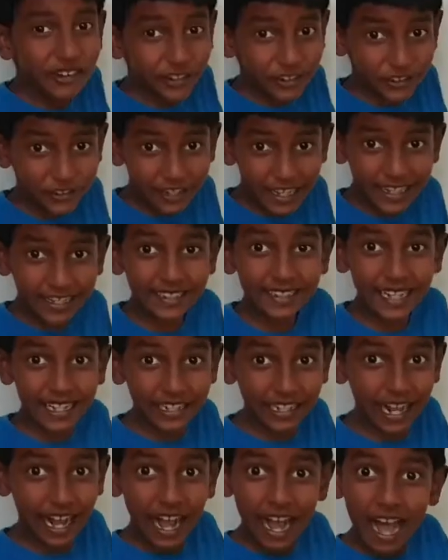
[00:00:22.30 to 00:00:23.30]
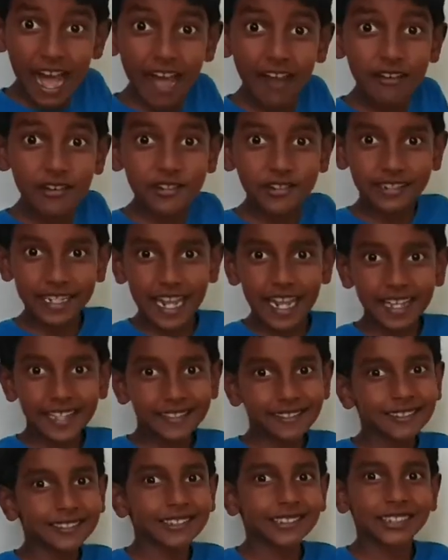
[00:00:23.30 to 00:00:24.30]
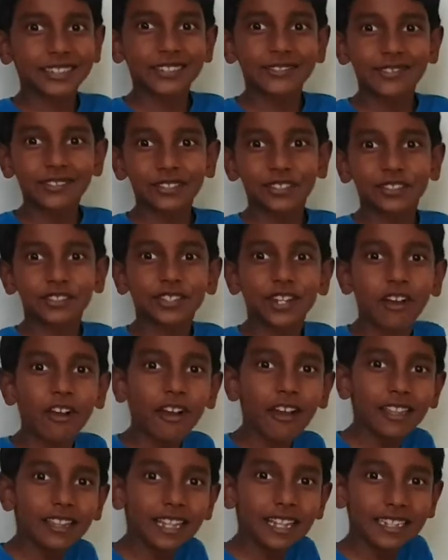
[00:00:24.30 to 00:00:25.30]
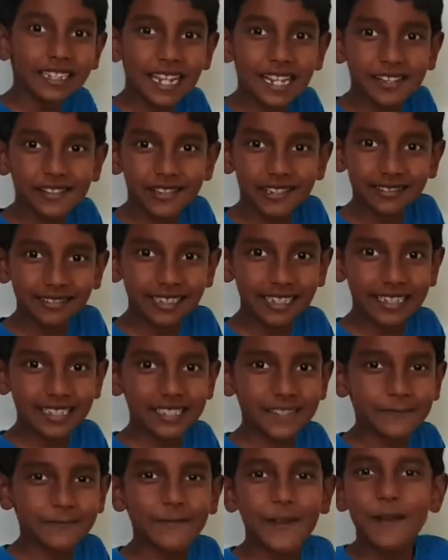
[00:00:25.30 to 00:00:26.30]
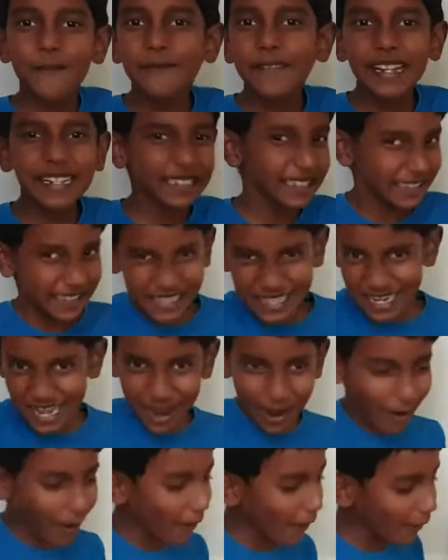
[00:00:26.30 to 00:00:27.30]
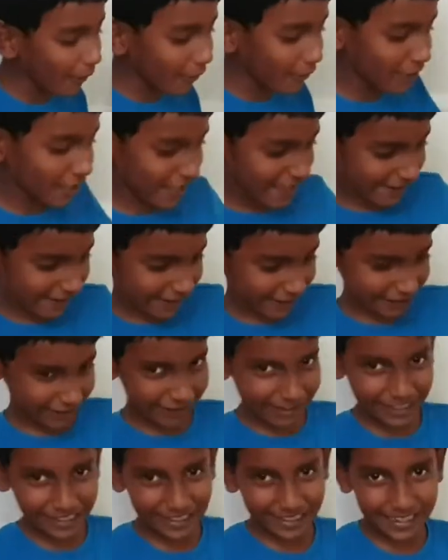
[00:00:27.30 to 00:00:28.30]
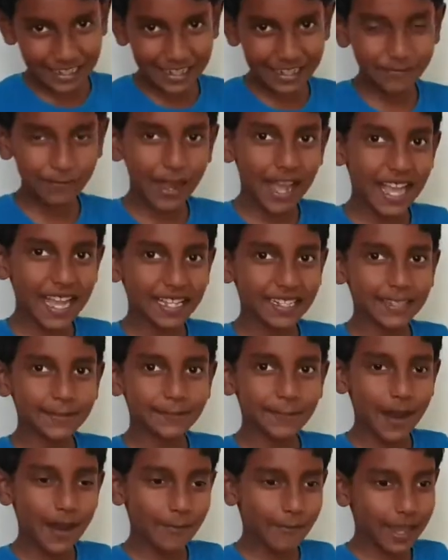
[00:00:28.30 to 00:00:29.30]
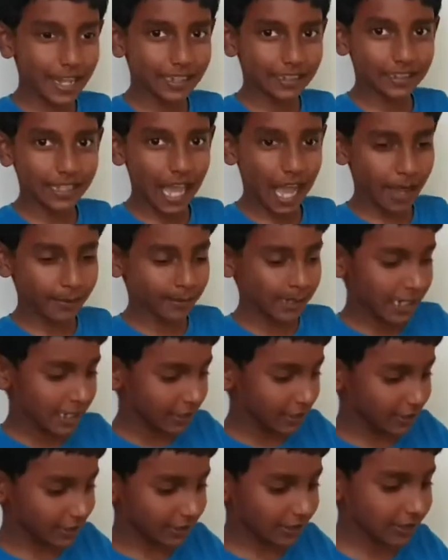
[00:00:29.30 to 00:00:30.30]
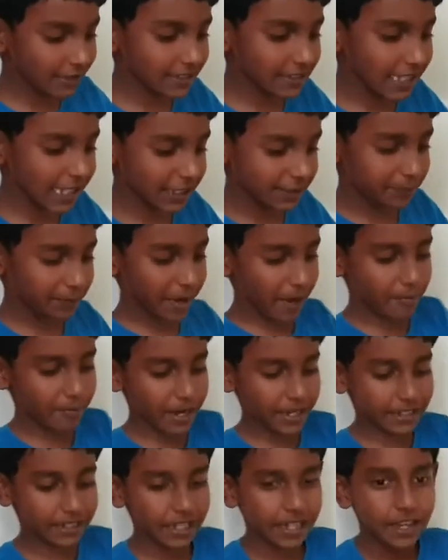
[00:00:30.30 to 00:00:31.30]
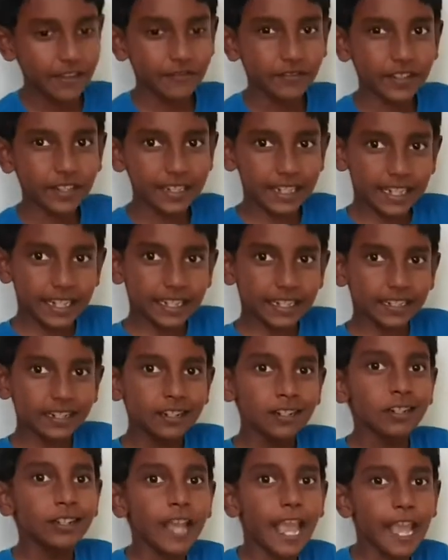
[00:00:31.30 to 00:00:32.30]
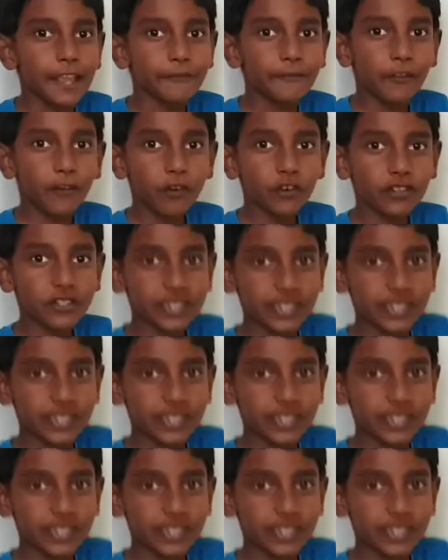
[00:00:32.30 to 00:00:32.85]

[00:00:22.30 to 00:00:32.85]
You're thinking I would take you to the toilet and do the experiment? No, we're doing it in my experiment lab. To do this experiment, we need A4